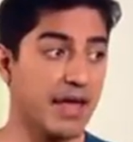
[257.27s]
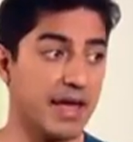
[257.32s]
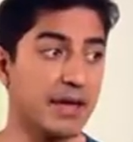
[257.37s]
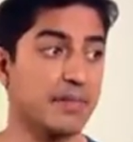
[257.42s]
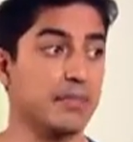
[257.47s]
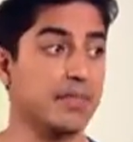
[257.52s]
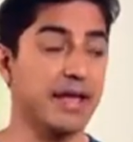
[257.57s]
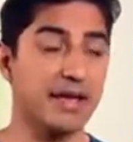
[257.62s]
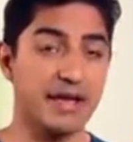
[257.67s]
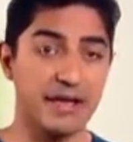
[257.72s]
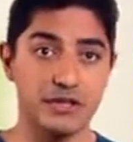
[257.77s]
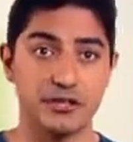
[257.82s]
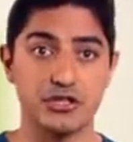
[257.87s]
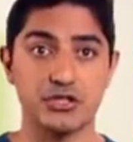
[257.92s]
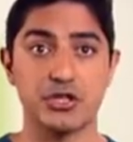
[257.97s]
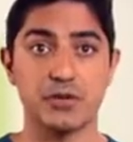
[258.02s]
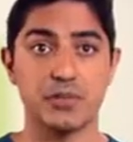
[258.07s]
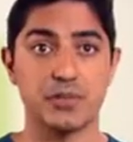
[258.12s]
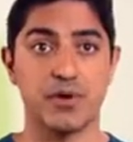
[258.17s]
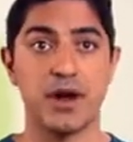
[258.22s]
and making
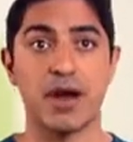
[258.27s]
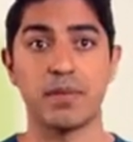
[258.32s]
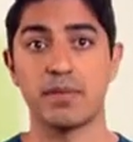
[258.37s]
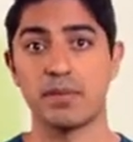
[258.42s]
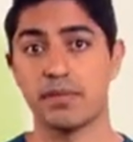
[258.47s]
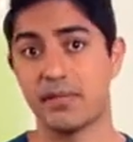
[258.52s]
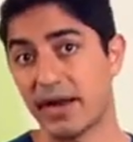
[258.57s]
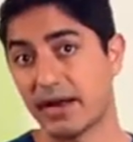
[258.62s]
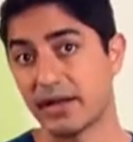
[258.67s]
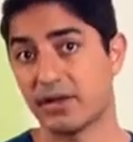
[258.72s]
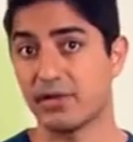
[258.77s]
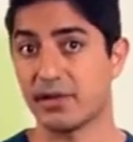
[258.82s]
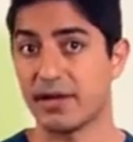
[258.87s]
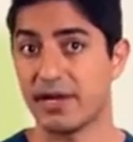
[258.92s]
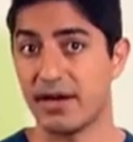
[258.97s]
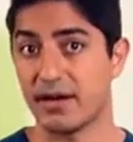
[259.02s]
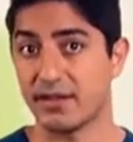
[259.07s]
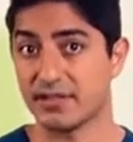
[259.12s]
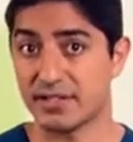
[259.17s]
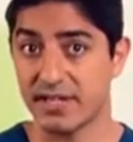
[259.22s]
sure proper medical
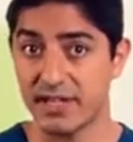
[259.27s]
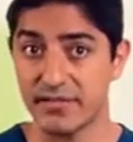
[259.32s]
care is